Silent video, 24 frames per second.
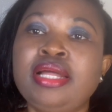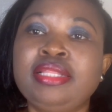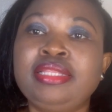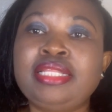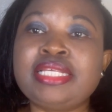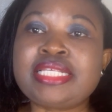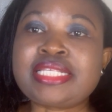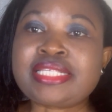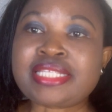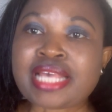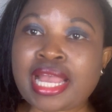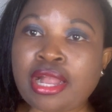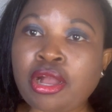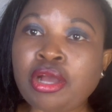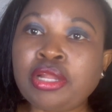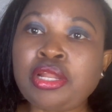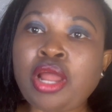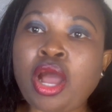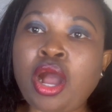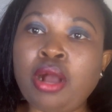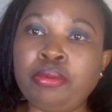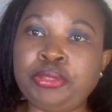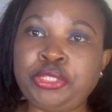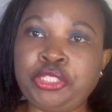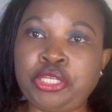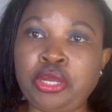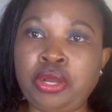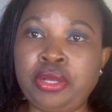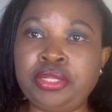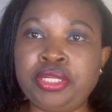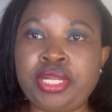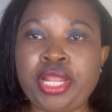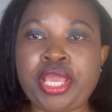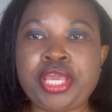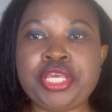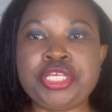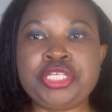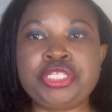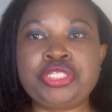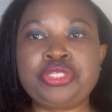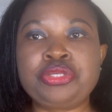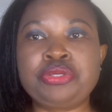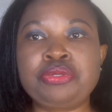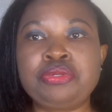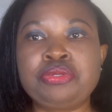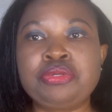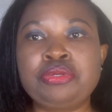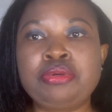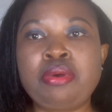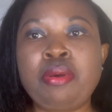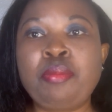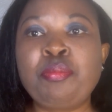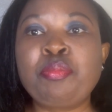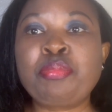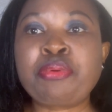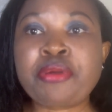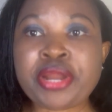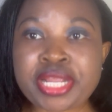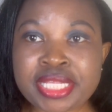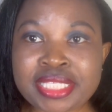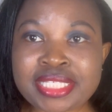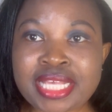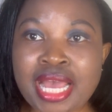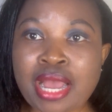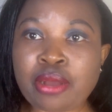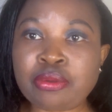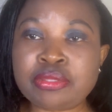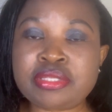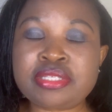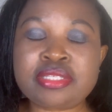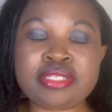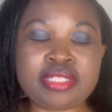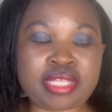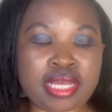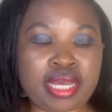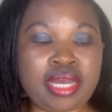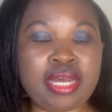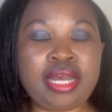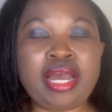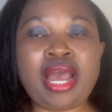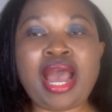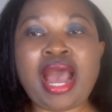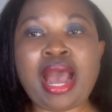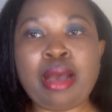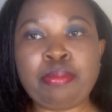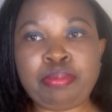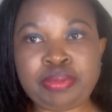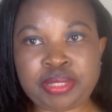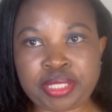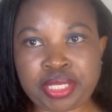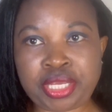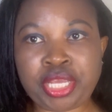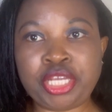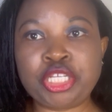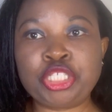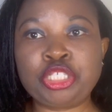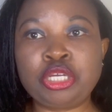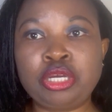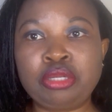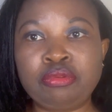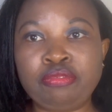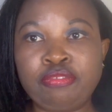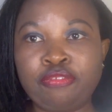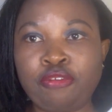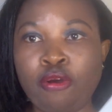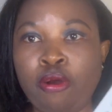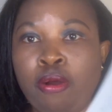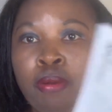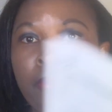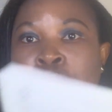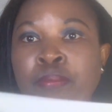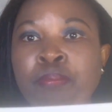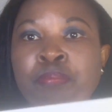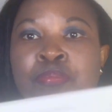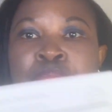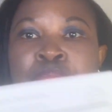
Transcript: The second option is to print out the application form,